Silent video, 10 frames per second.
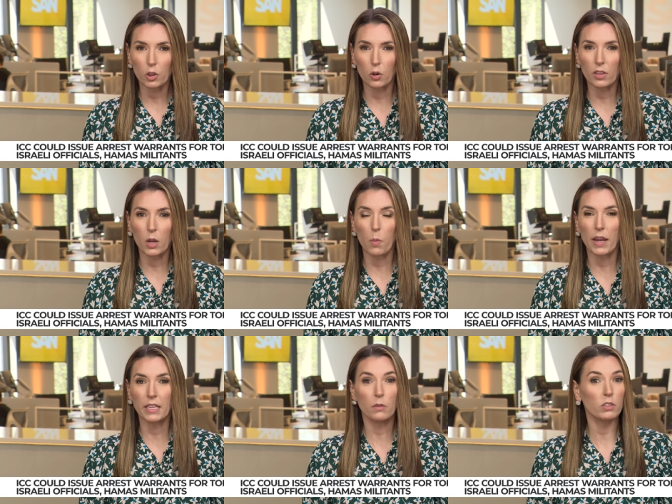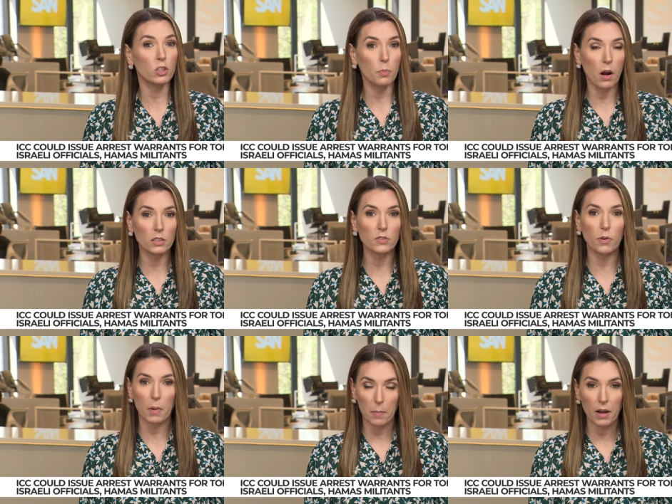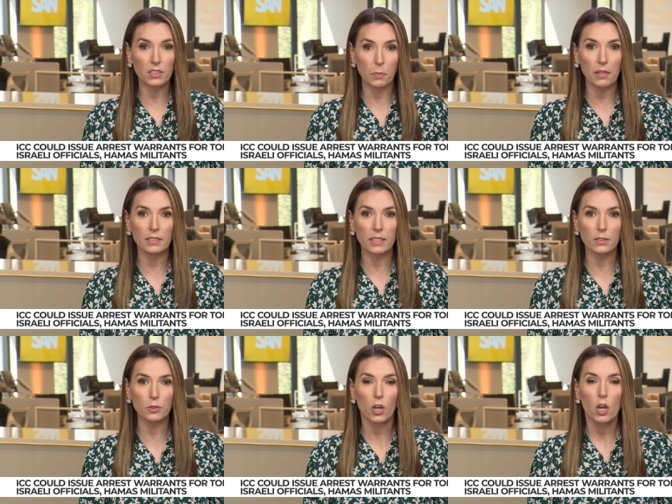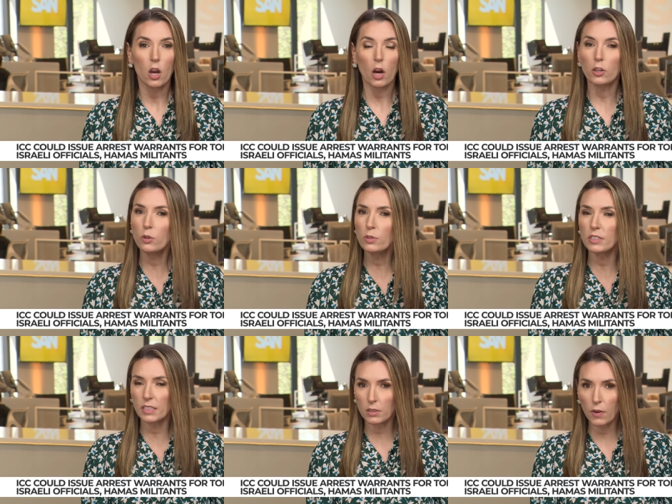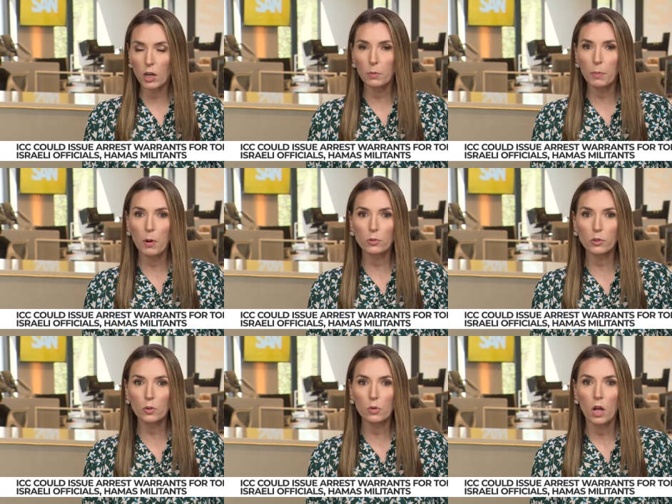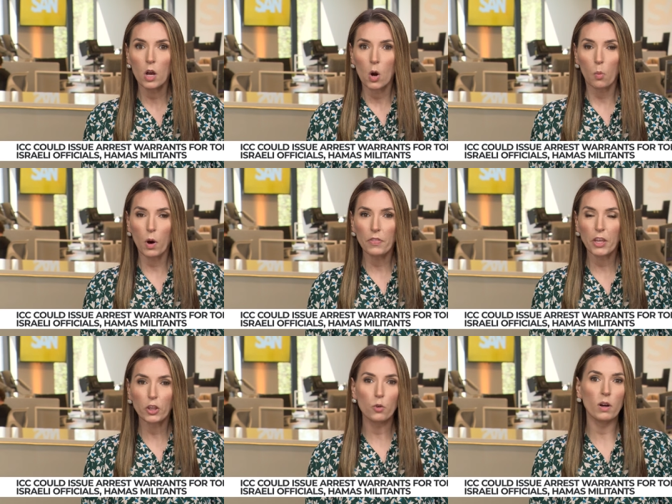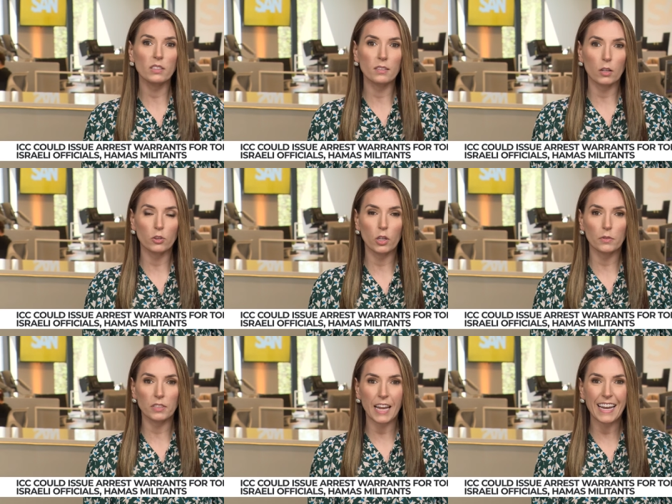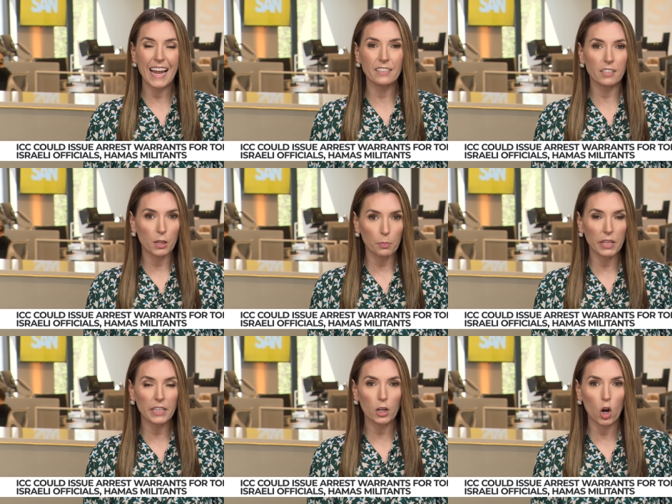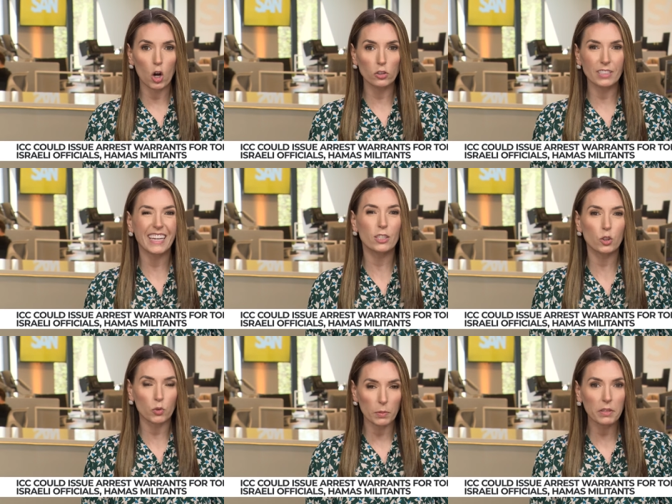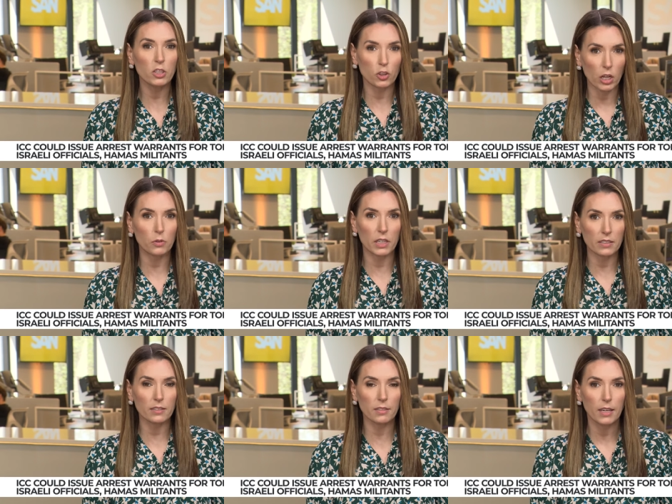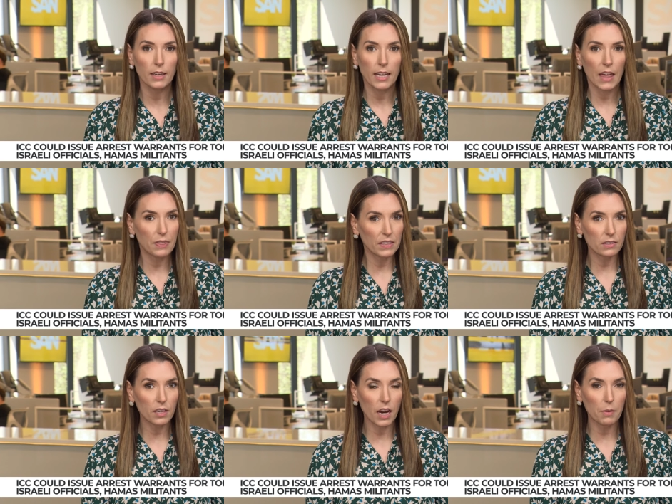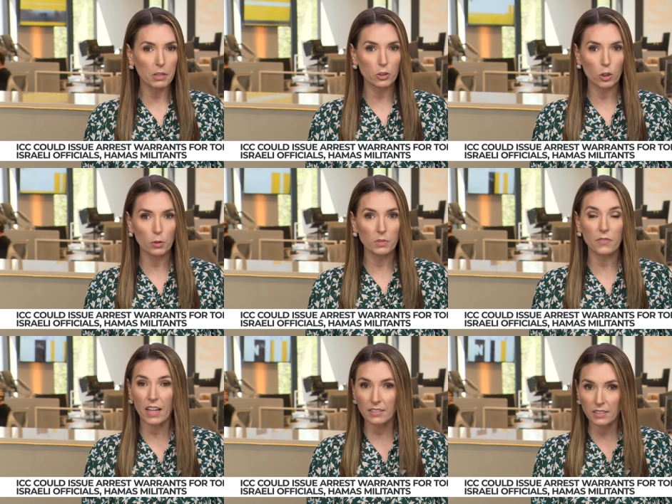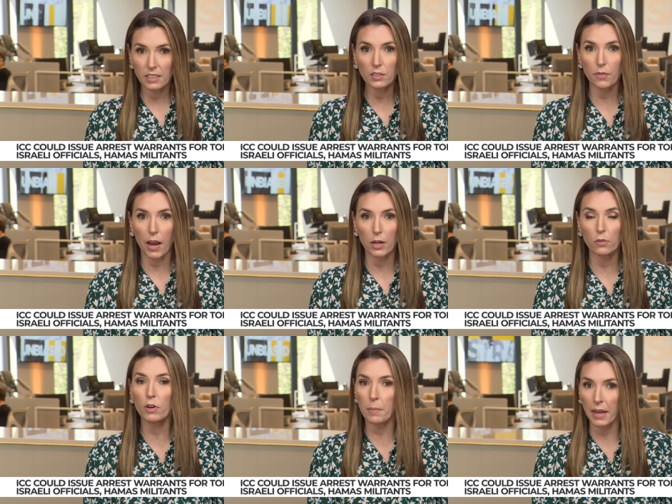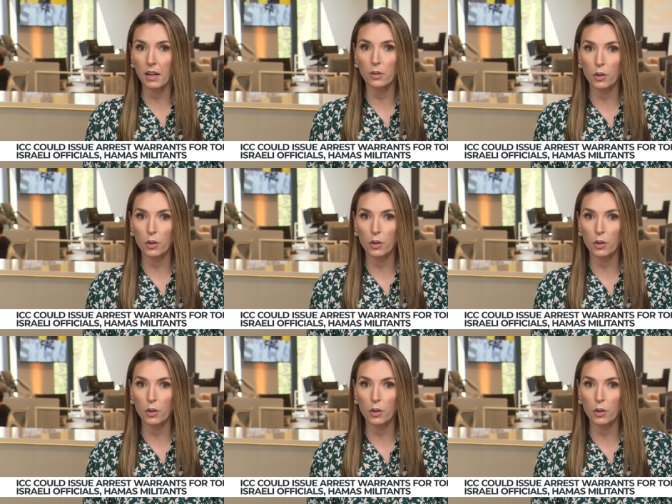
is currently awaiting a response from Hamas militants on a new ceasefire proposal, one that U.S. Secretary of State Antony Blinken calls extremely generous. At this time, the terms of that ceasefire remain